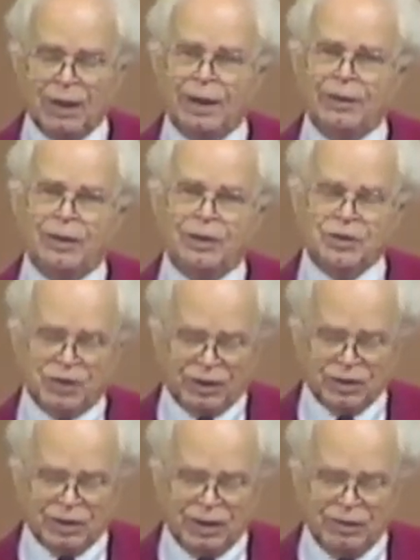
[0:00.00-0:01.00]
and
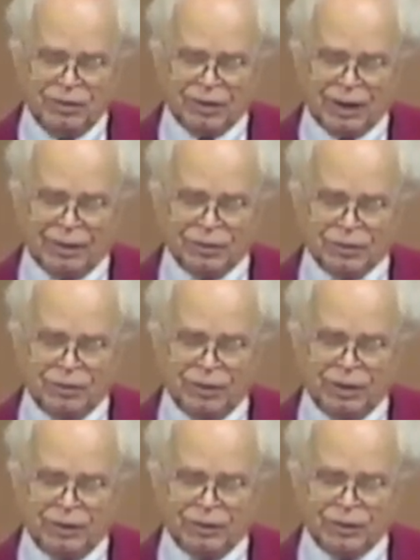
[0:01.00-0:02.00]

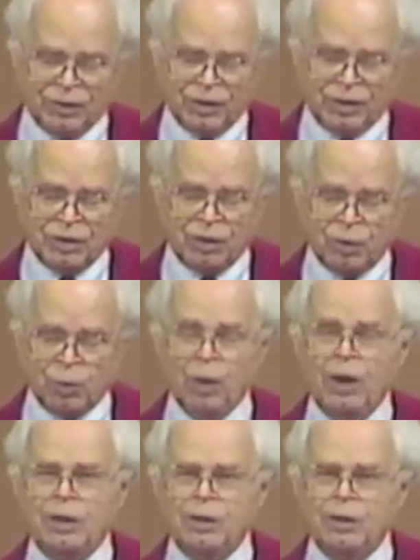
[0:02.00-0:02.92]
16,362